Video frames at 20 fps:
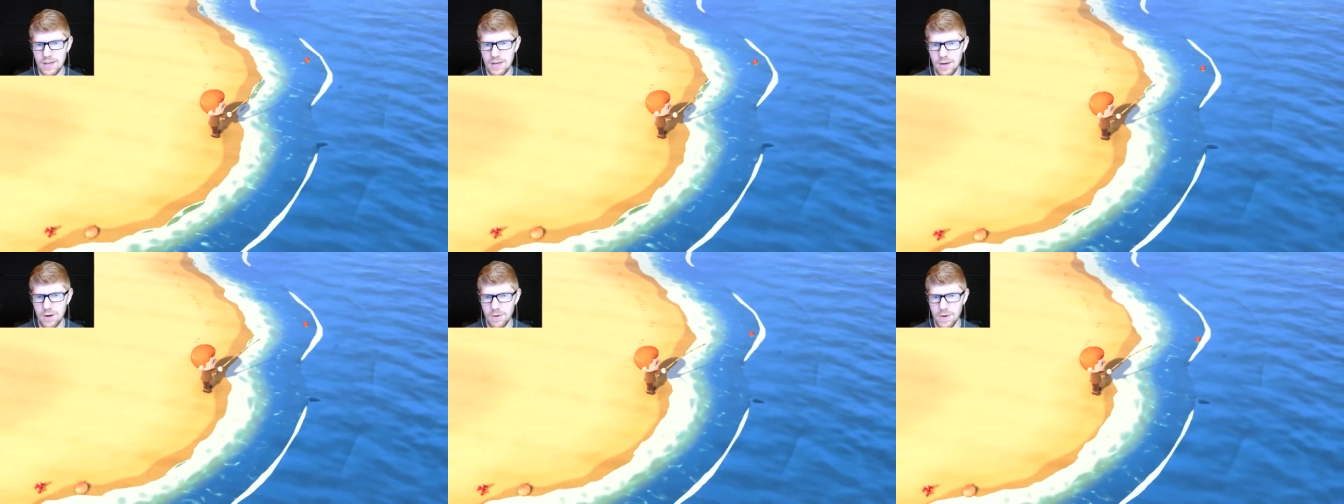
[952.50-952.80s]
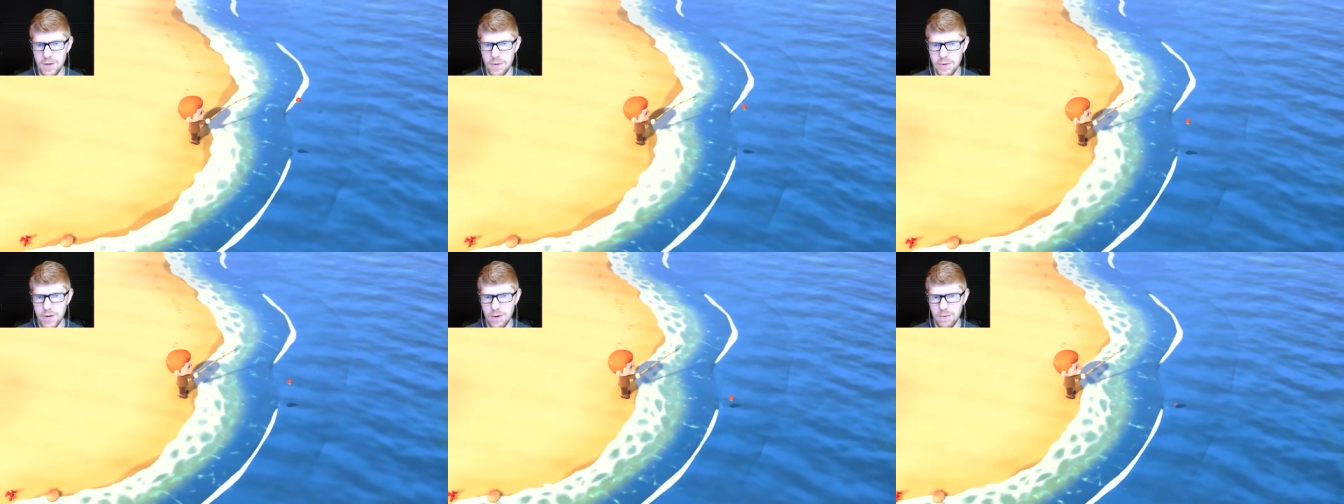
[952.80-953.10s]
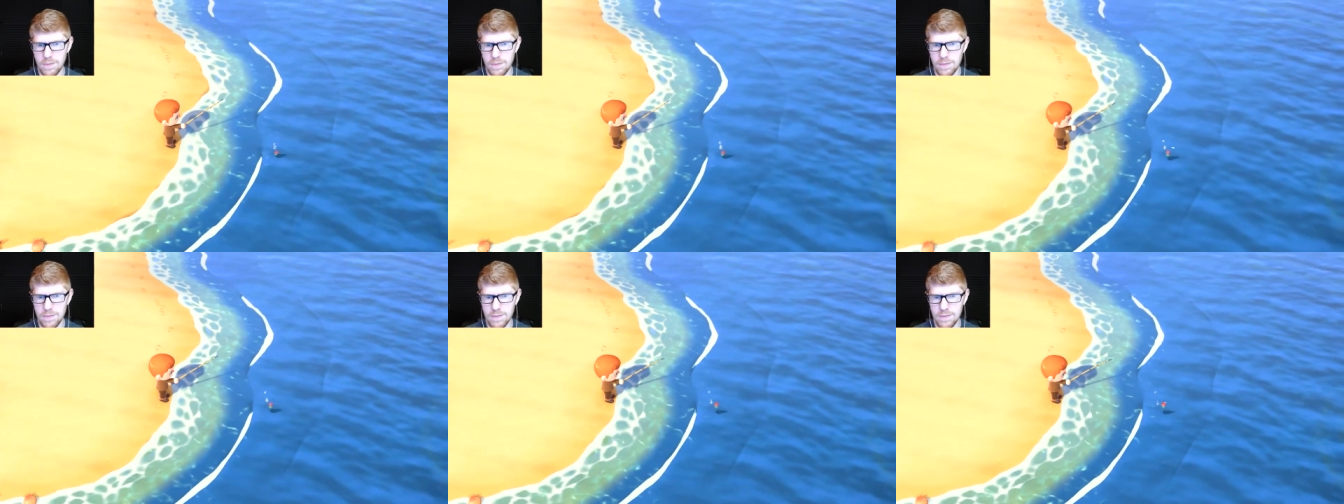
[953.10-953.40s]
Oh, here we
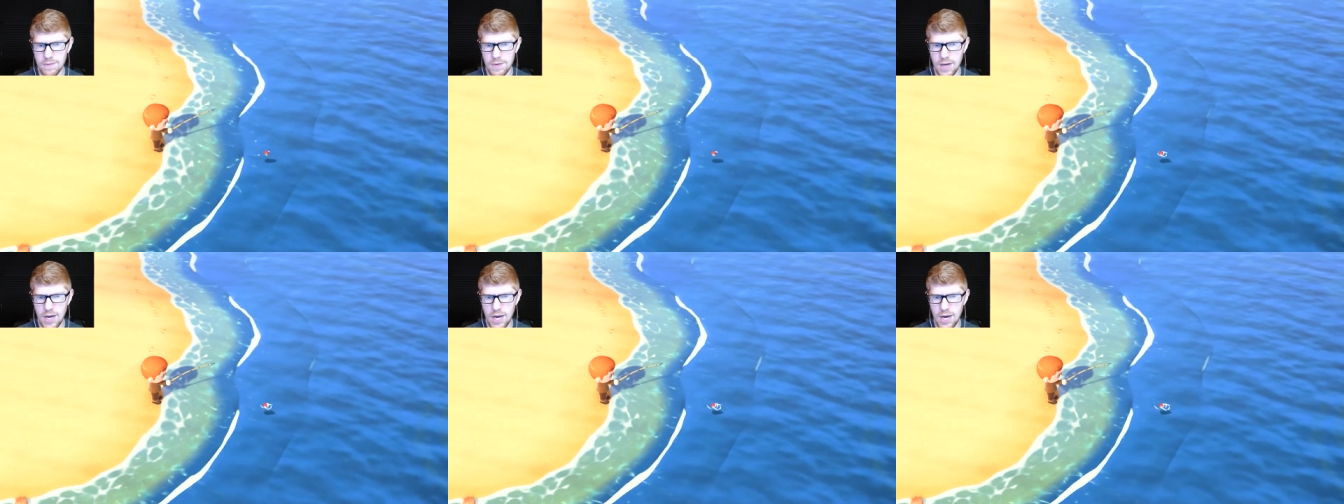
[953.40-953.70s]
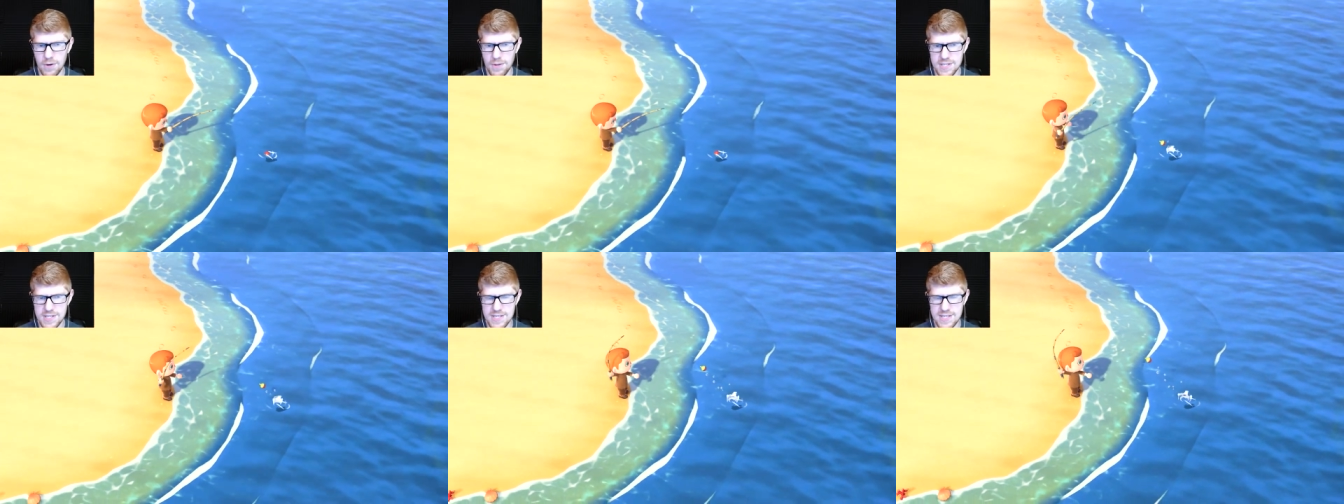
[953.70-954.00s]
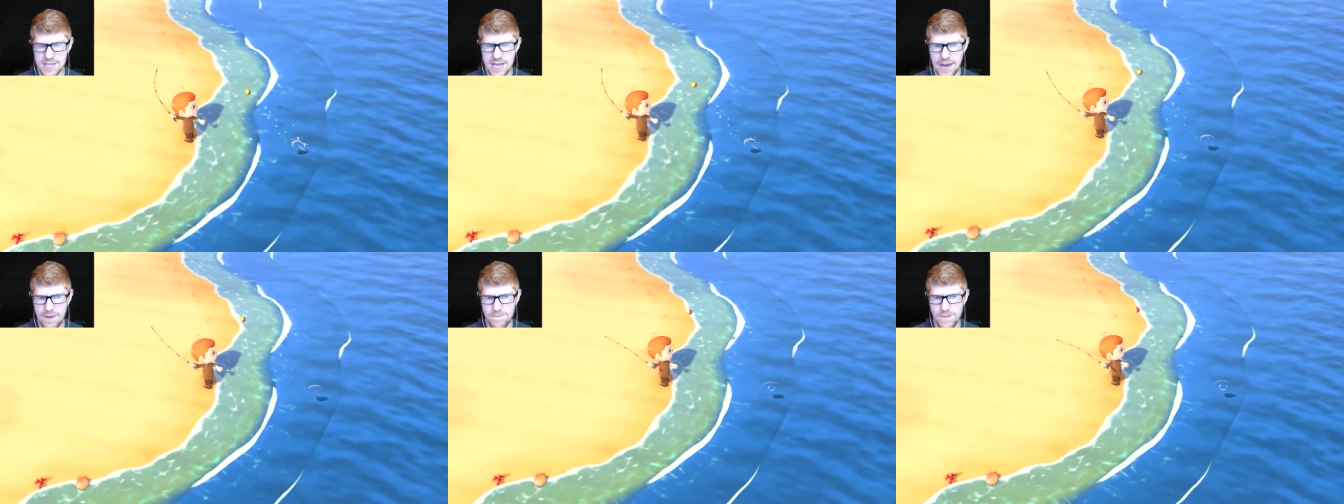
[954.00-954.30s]
go oh,
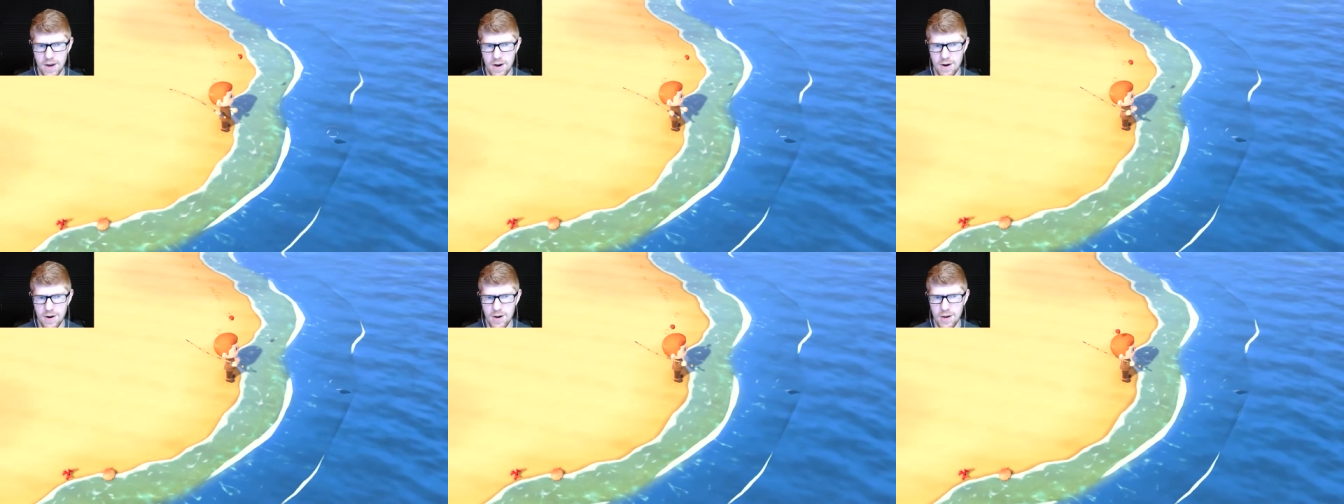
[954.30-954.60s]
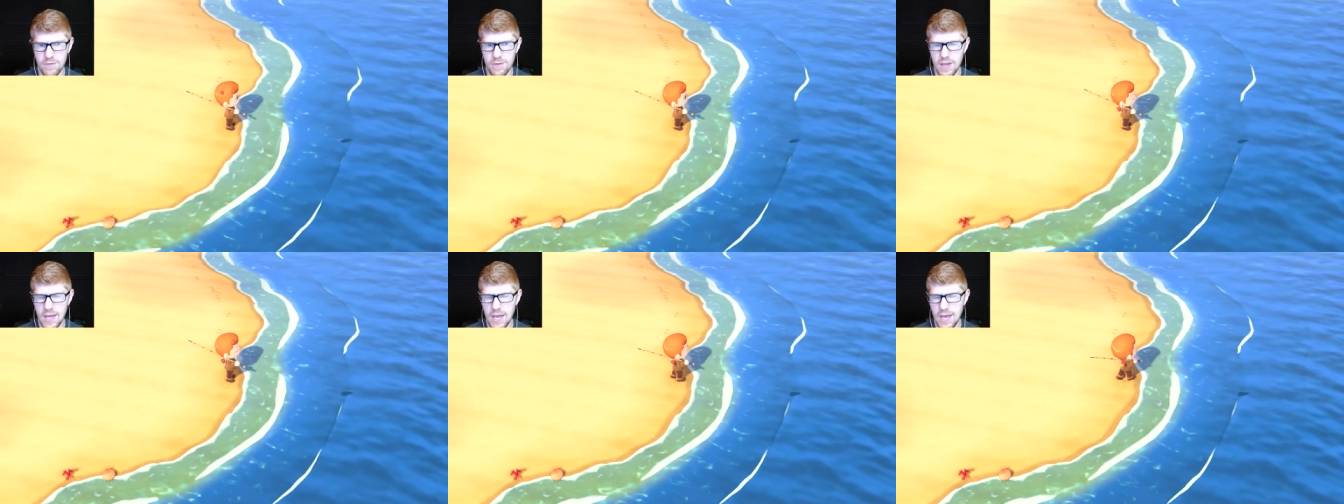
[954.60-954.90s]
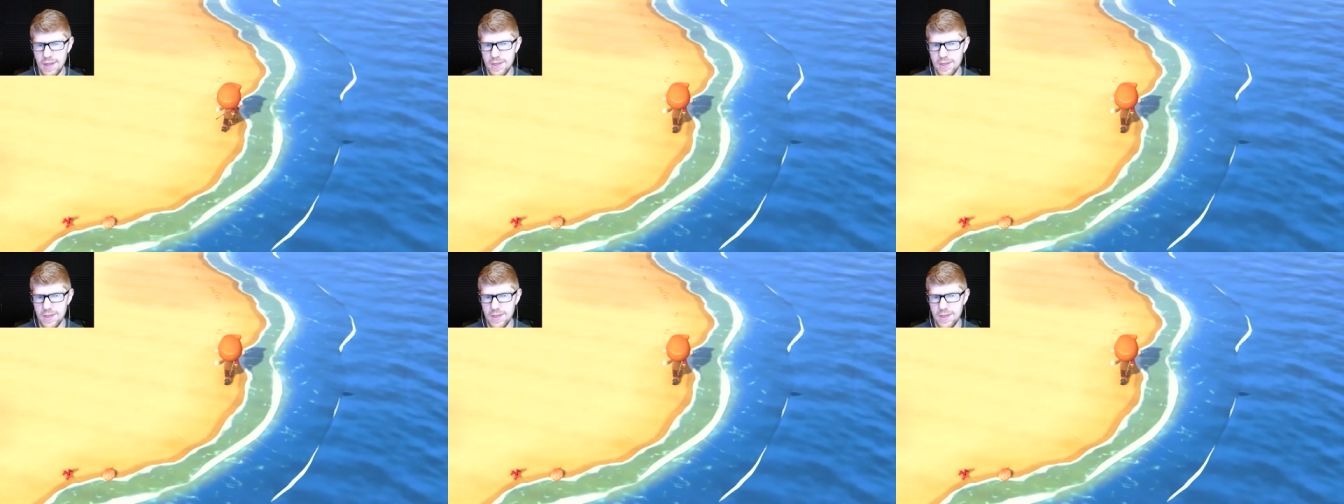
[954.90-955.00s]
that's not far enough.